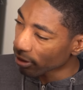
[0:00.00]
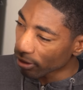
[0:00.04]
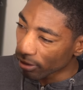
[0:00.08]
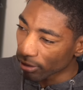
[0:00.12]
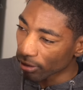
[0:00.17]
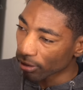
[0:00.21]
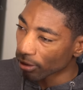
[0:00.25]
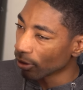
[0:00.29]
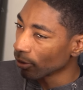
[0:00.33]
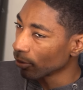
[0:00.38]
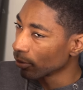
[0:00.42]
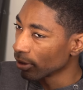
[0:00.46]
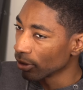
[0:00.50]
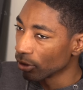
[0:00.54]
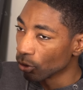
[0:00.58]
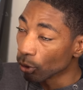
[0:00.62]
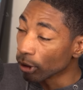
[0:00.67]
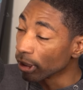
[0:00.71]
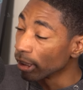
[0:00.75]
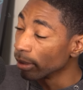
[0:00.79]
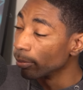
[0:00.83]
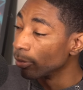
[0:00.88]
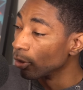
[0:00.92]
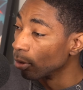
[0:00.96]
you know,
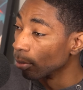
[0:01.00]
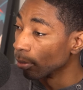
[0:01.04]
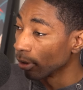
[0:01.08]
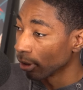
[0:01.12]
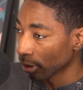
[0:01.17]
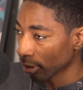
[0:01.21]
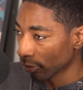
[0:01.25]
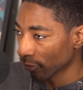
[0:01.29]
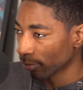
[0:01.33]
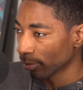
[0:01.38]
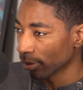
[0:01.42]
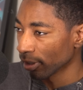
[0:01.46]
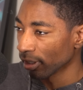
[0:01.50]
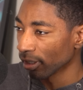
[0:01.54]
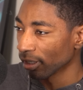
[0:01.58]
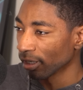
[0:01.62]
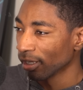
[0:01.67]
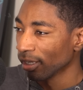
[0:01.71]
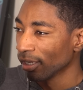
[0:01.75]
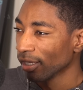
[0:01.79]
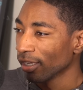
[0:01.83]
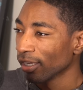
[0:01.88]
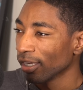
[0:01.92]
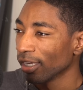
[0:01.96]
Yugi boomer of
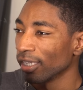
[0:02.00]
me,